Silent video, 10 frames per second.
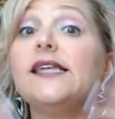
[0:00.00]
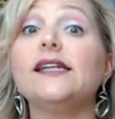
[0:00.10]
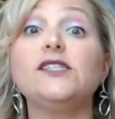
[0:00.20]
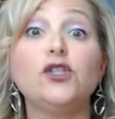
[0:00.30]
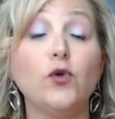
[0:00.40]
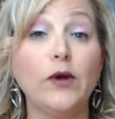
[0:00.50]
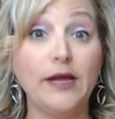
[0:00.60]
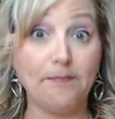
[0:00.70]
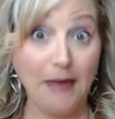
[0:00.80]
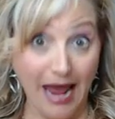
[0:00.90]
that story
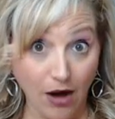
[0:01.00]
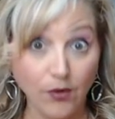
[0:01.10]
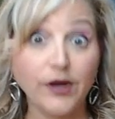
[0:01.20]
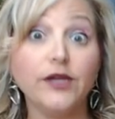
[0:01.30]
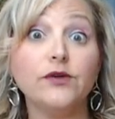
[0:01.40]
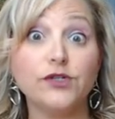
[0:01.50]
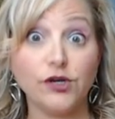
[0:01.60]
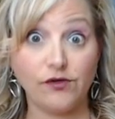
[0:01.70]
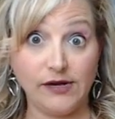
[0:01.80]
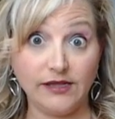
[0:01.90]
empowering you to
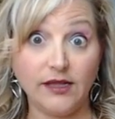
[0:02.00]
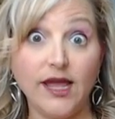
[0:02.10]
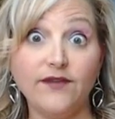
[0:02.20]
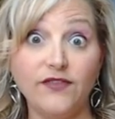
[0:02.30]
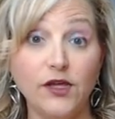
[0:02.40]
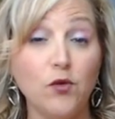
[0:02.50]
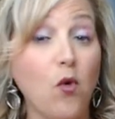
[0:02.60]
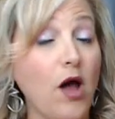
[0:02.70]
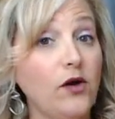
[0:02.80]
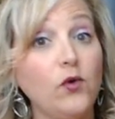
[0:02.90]
create the life that you
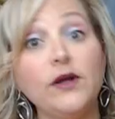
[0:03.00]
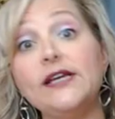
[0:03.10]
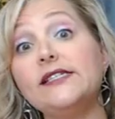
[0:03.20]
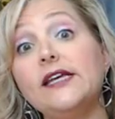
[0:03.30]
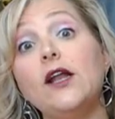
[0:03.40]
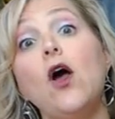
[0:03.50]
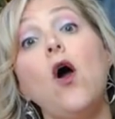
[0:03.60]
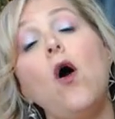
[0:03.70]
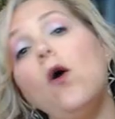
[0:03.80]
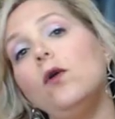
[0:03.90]
want, or is it
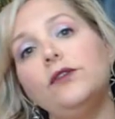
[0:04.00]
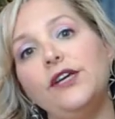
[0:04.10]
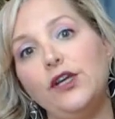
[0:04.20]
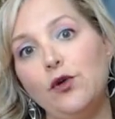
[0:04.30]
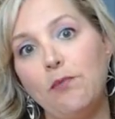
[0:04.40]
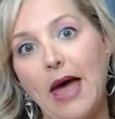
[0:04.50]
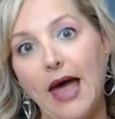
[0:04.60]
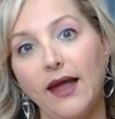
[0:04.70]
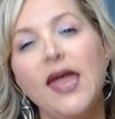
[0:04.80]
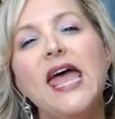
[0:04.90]
holding you
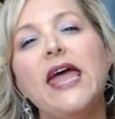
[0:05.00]
back?